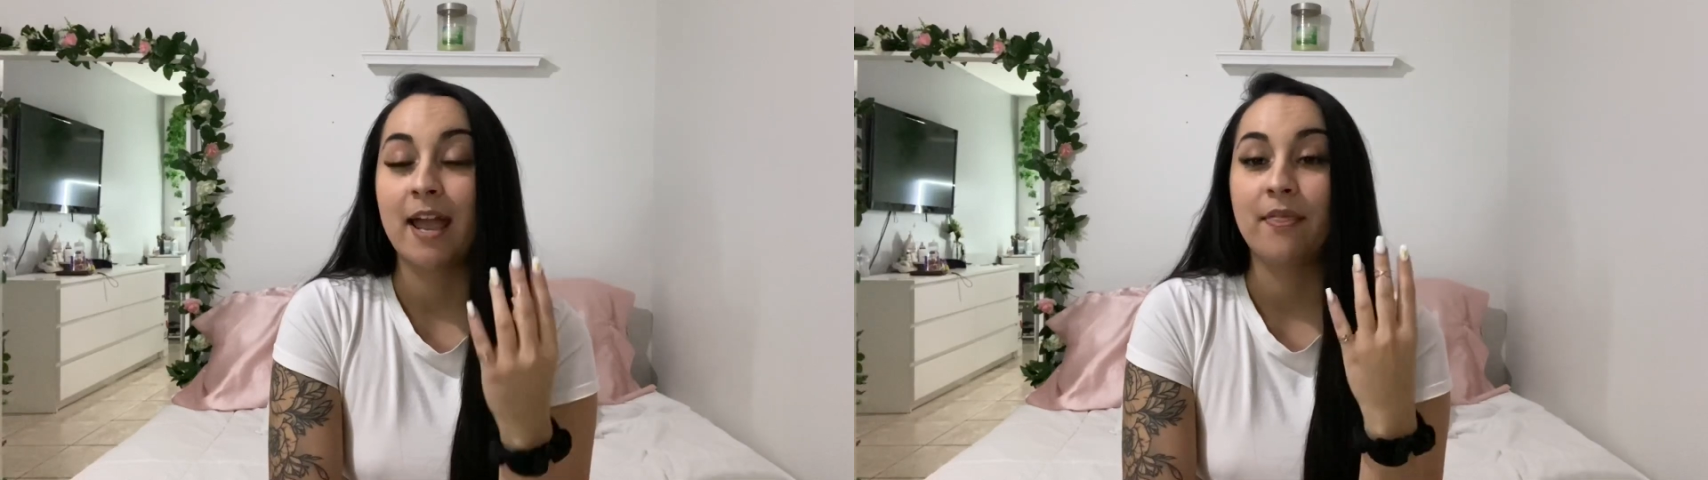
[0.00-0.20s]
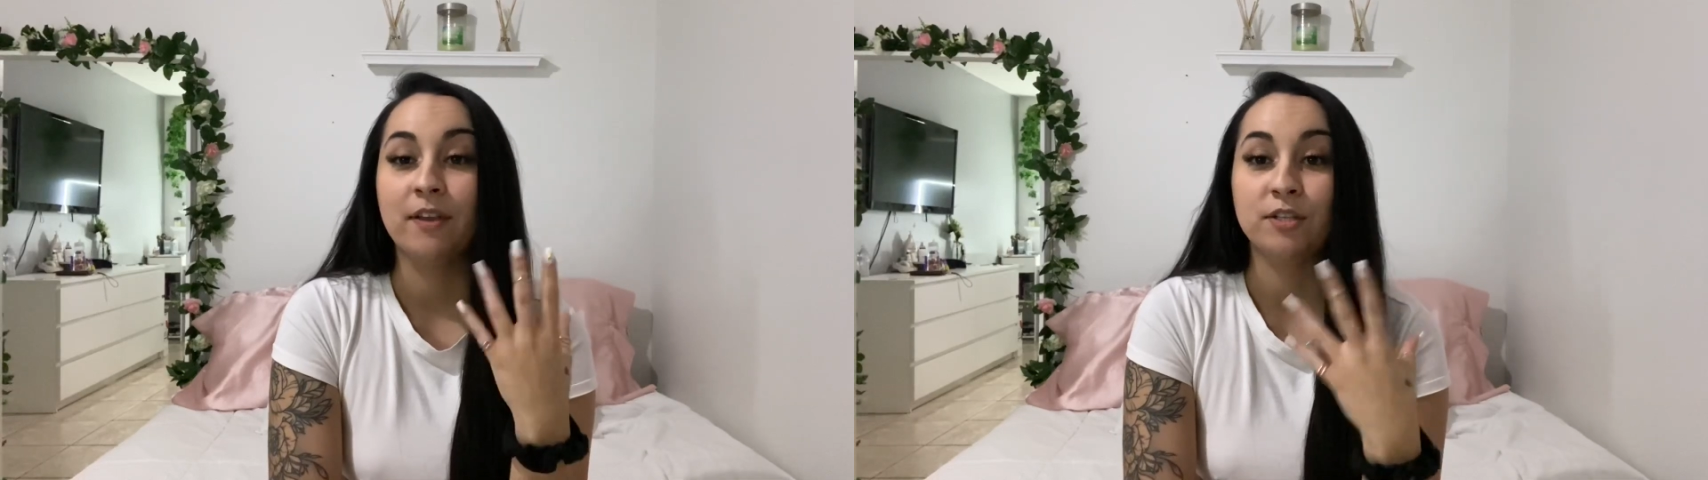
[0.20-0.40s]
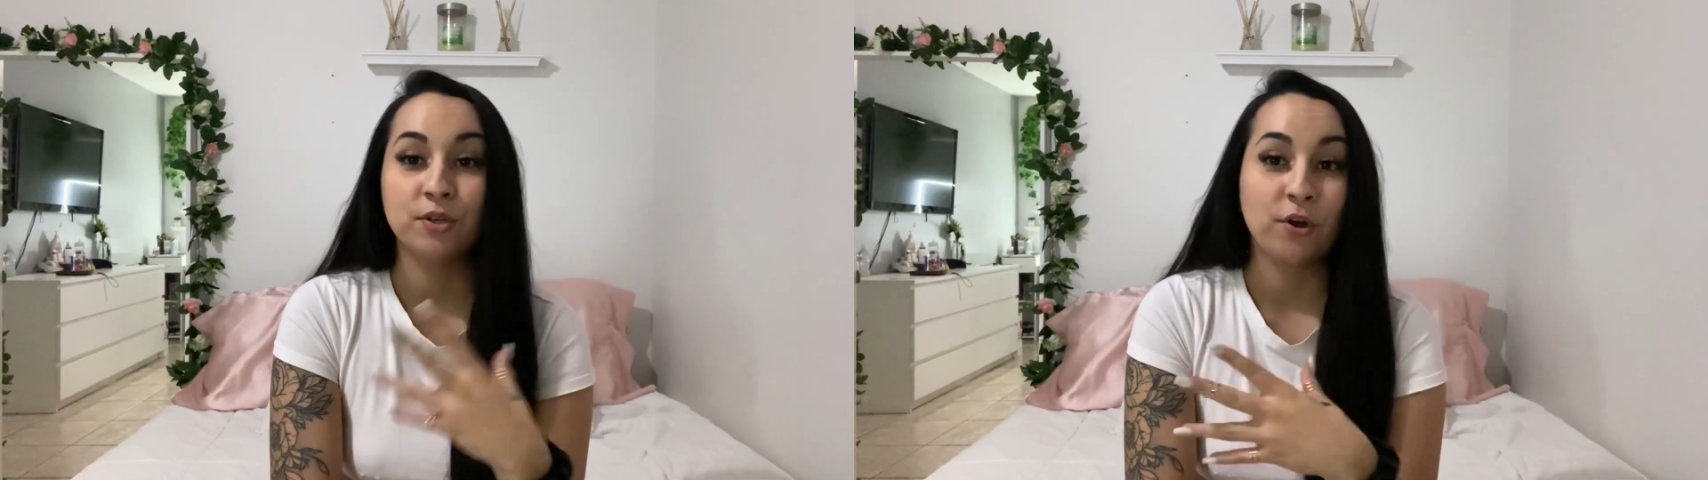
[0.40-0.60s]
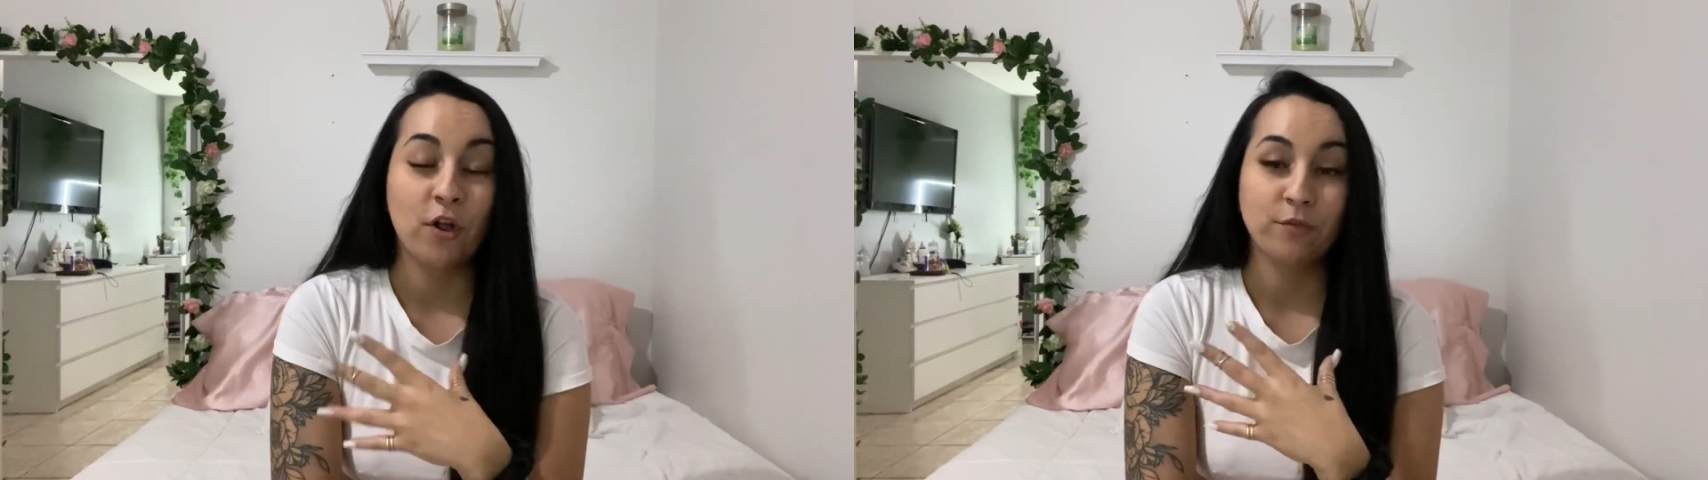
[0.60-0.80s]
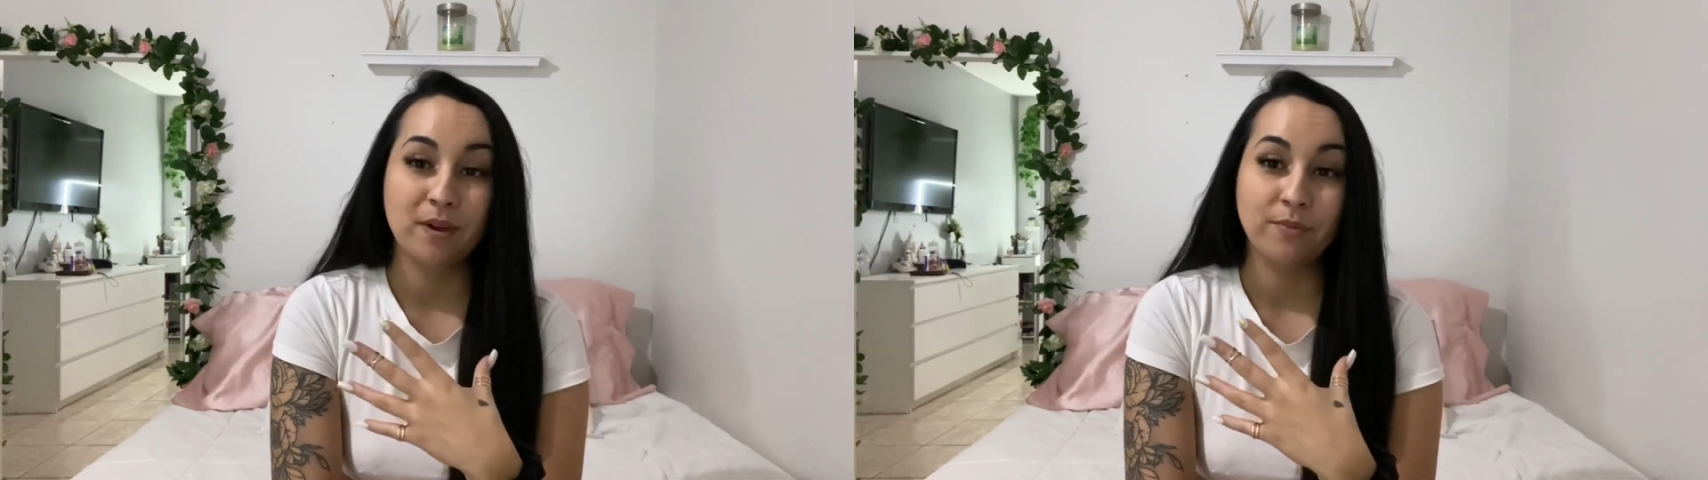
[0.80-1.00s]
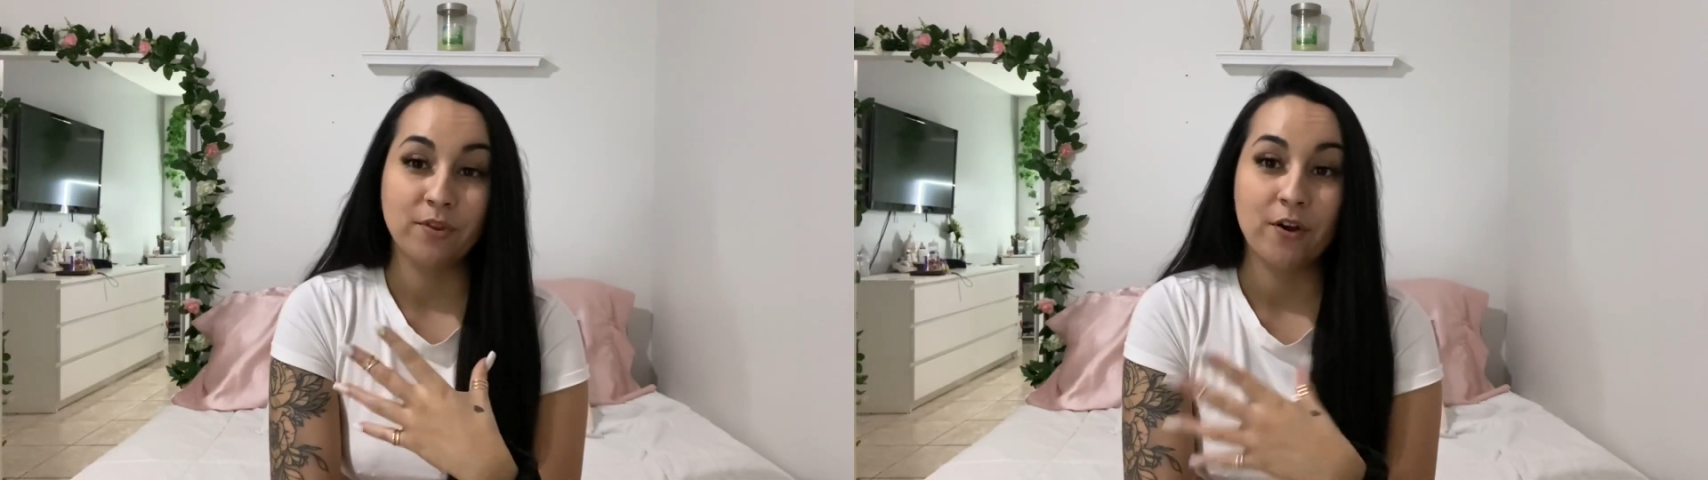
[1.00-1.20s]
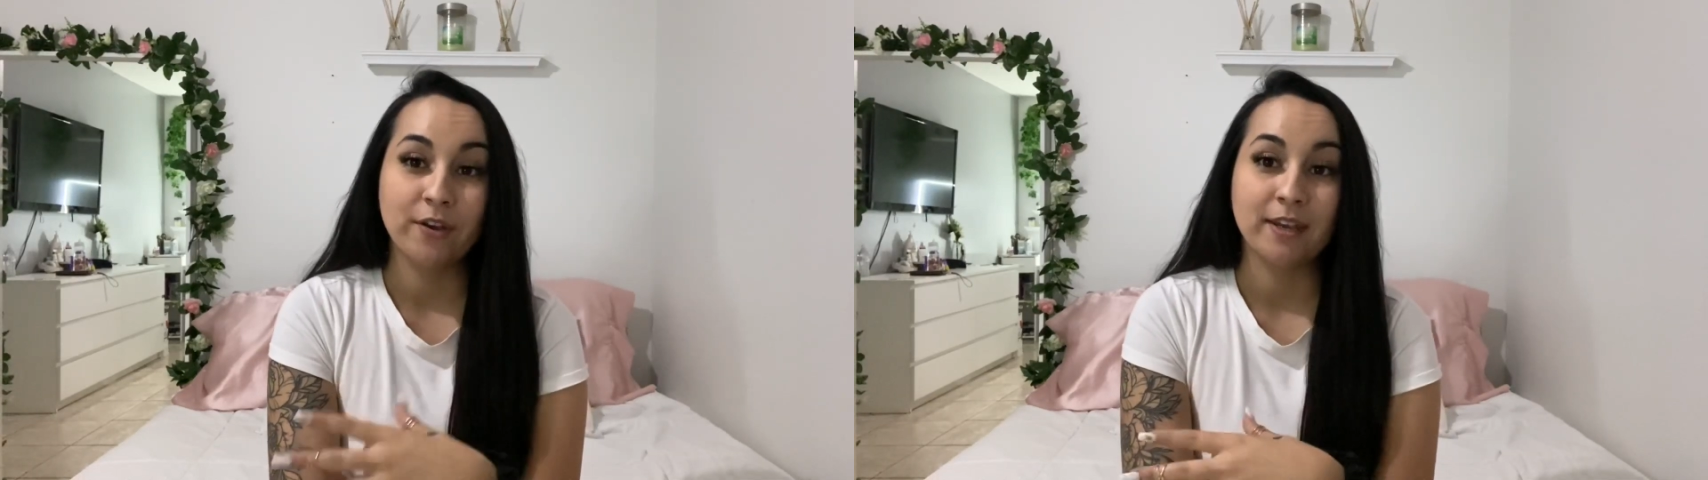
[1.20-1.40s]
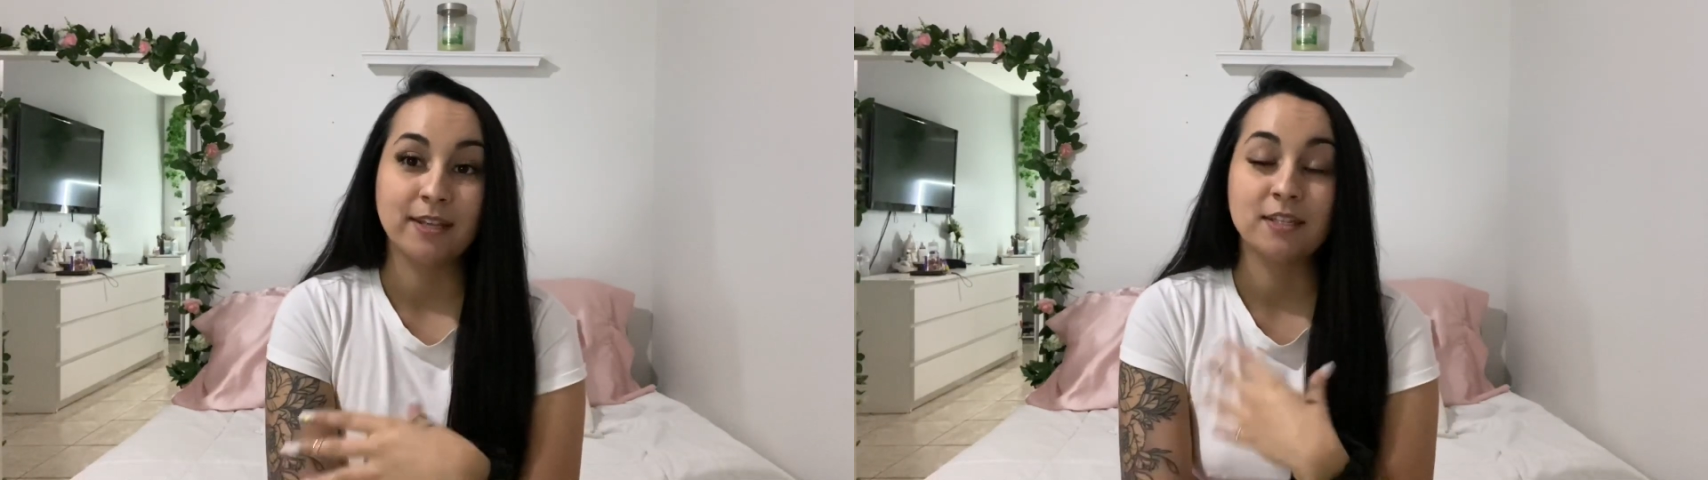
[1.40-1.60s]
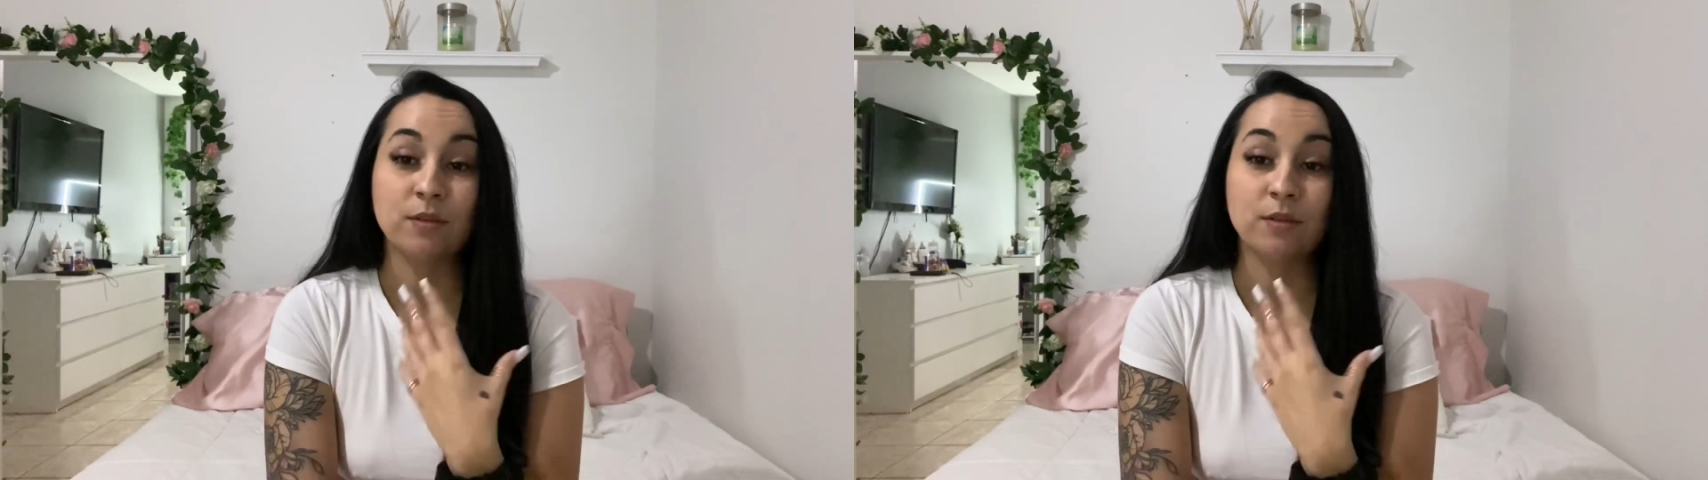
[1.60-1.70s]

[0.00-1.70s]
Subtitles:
and they took all of my belongings